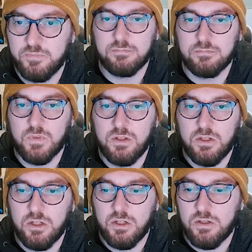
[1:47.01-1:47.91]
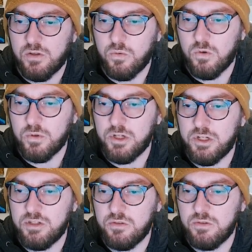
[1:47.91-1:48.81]
So what we're going to do is we're
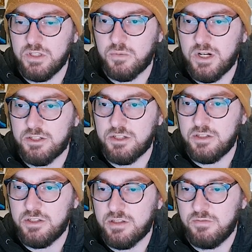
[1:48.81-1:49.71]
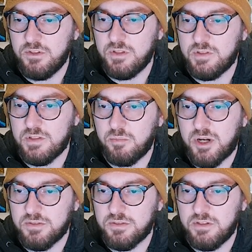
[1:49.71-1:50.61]
actually just going to view this in the browser to
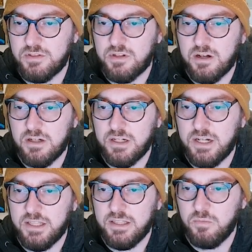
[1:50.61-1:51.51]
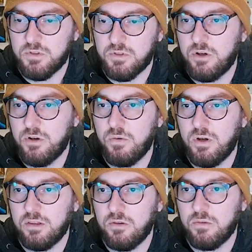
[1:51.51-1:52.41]
start, and then we'll show a local
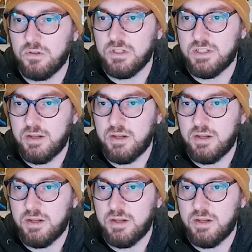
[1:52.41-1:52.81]
example.